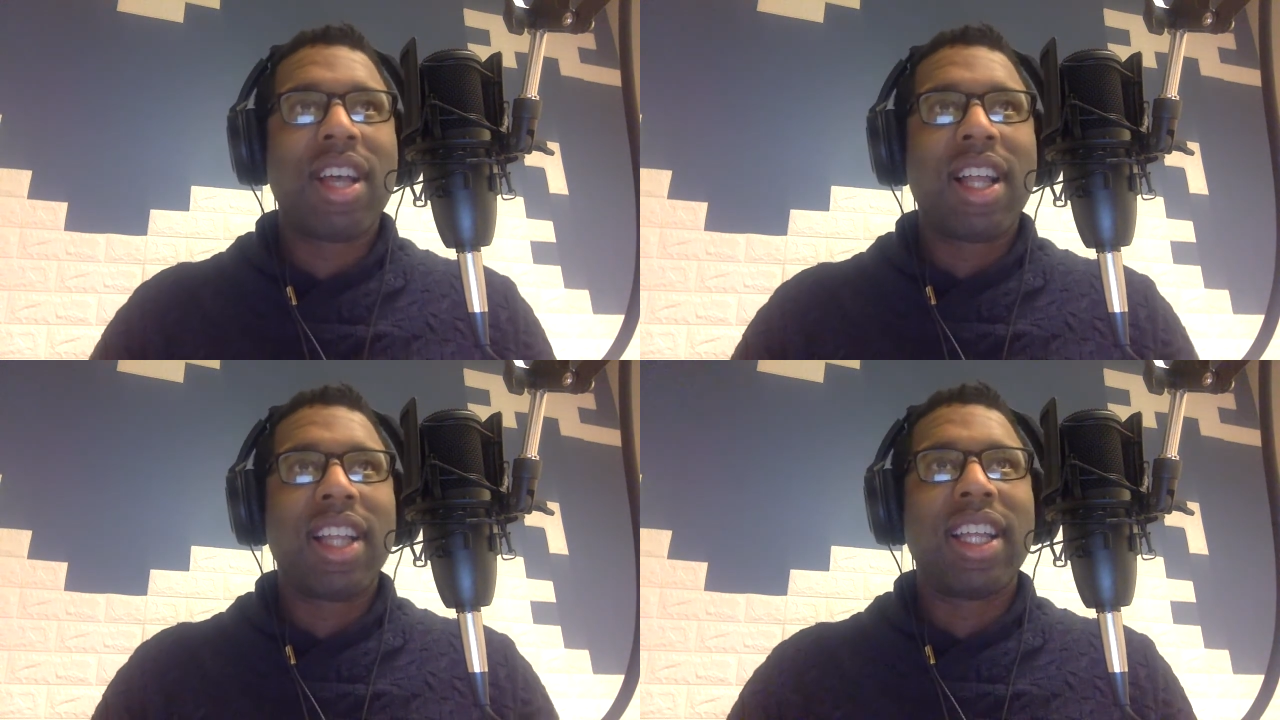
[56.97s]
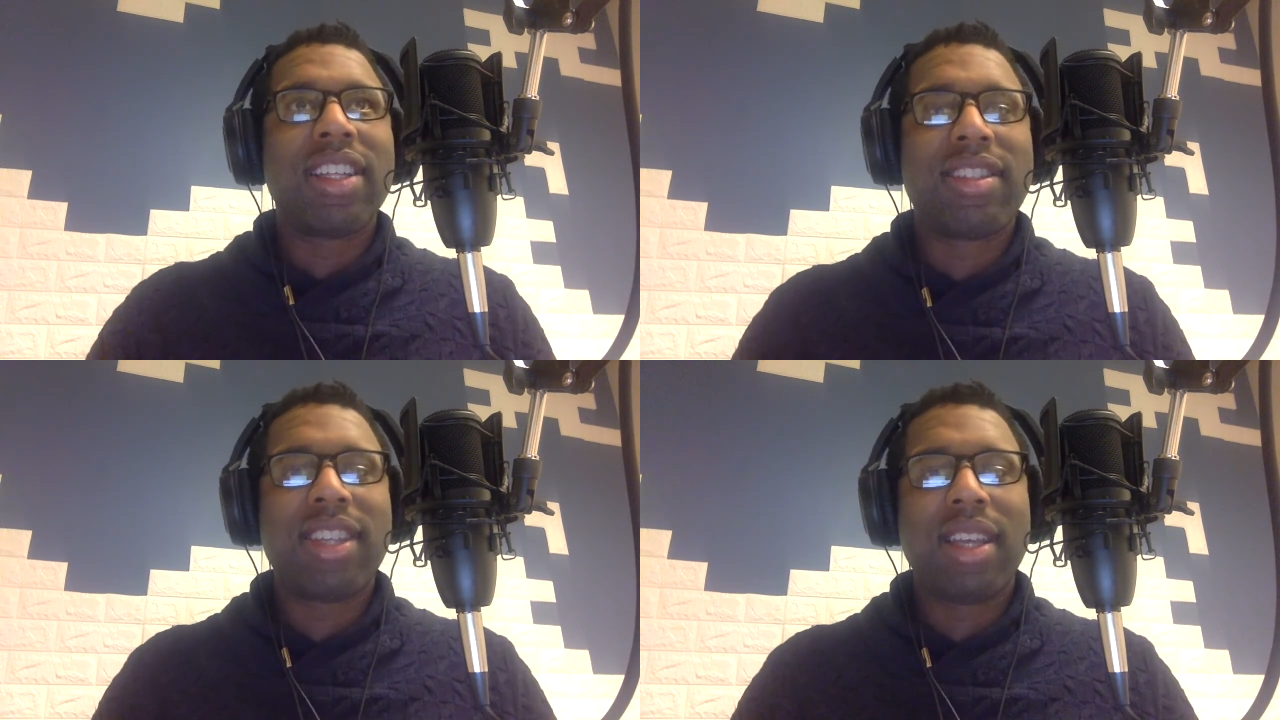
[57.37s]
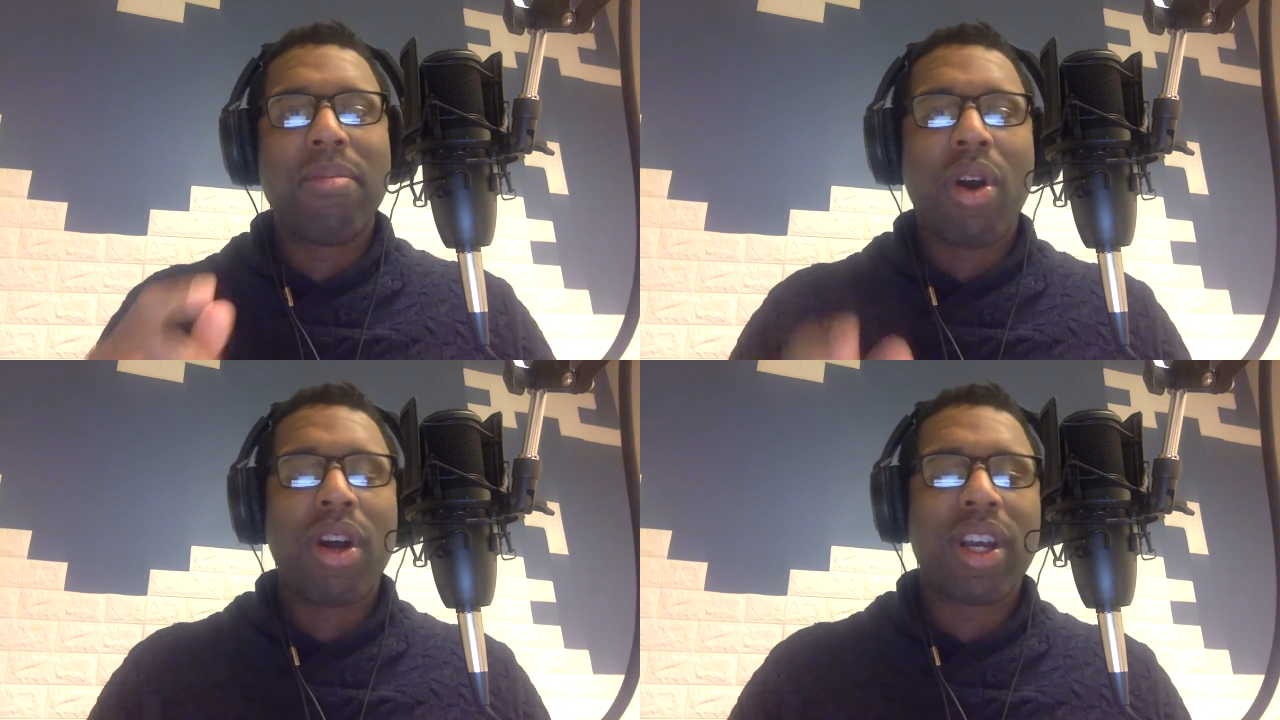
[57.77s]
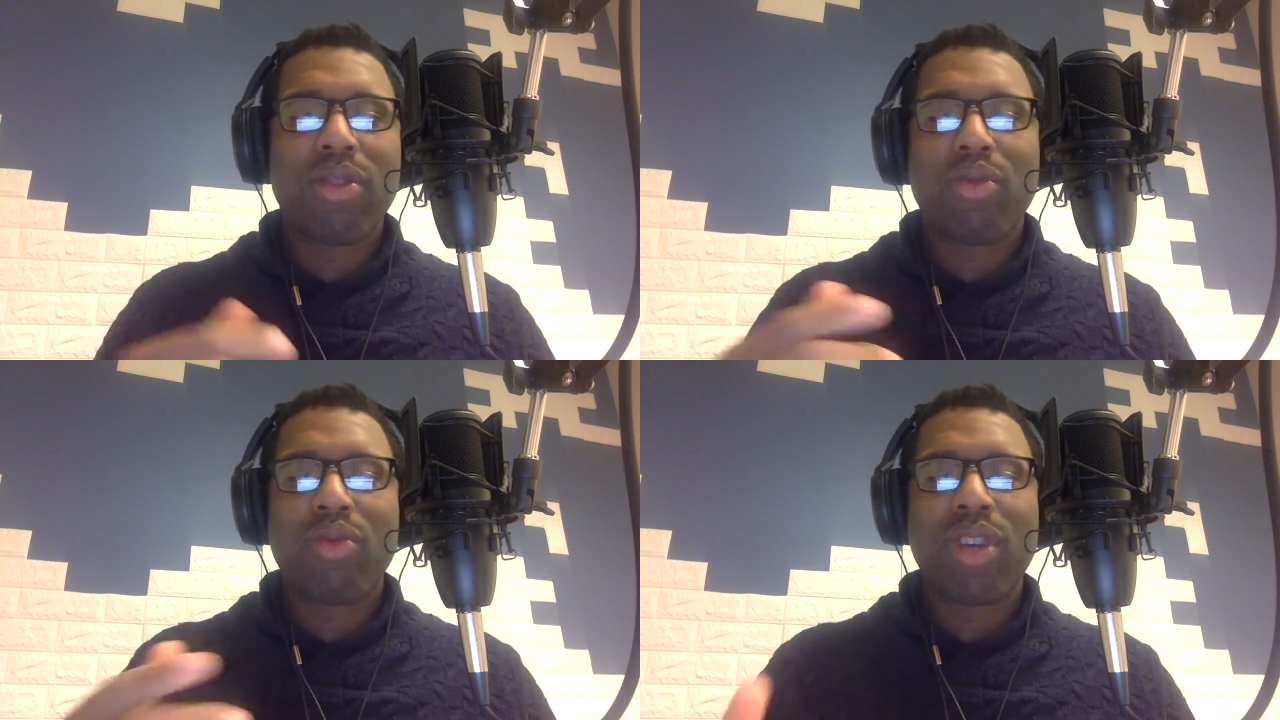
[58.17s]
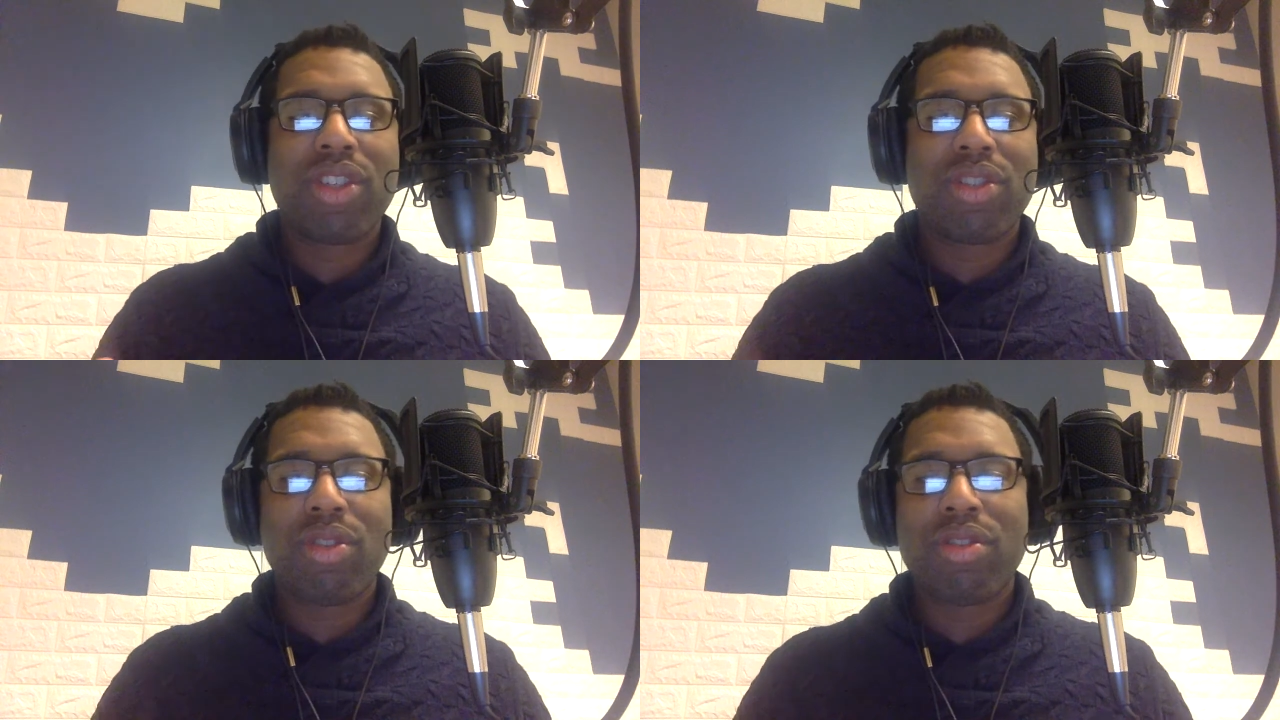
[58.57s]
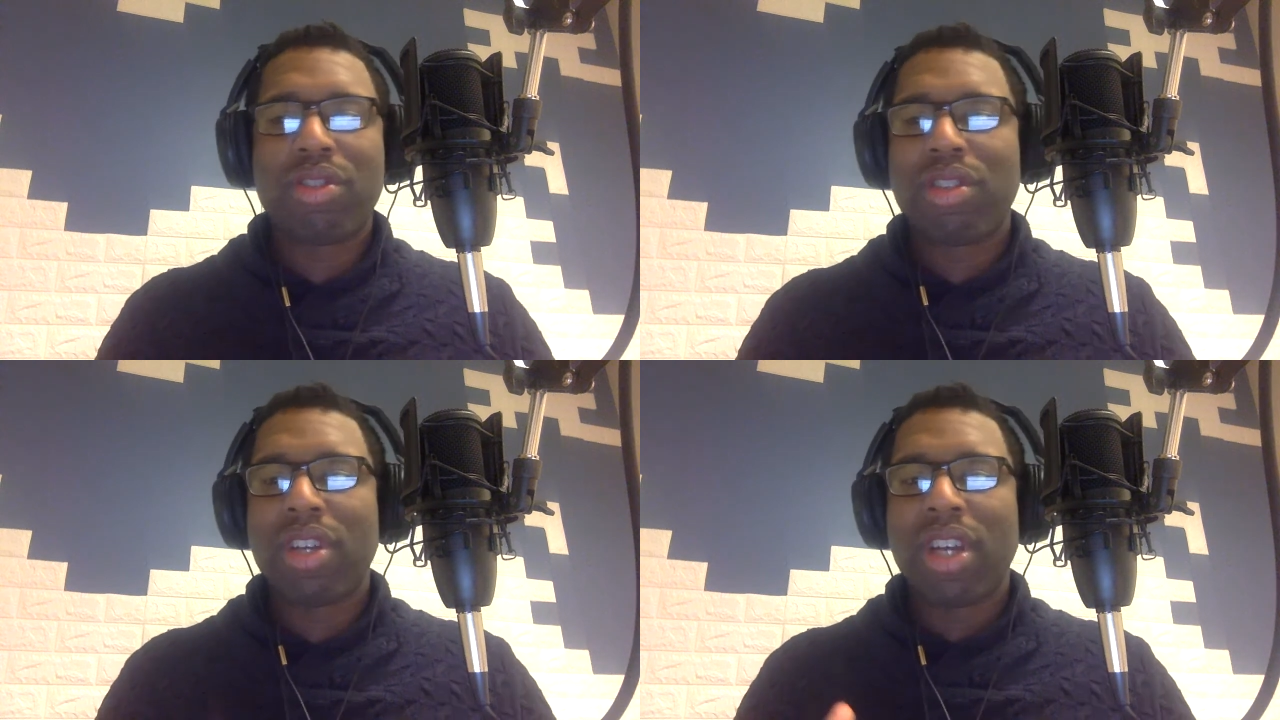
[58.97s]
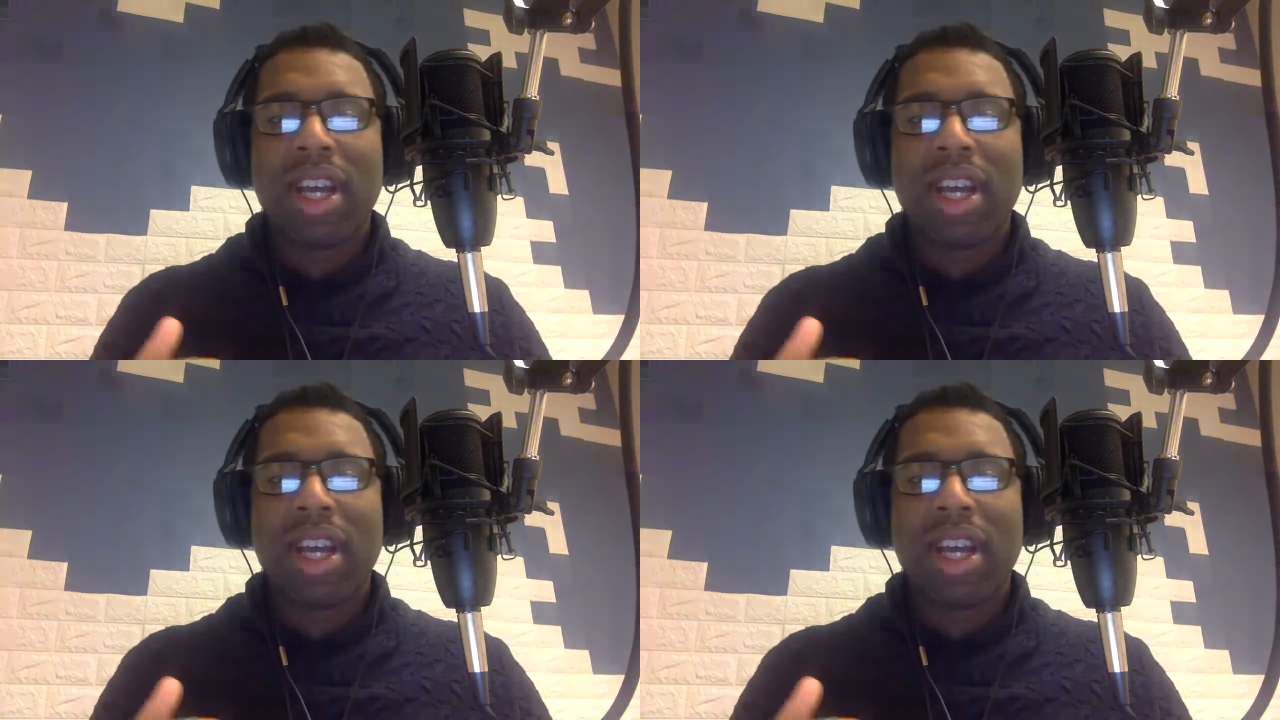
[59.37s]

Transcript: let's see, market research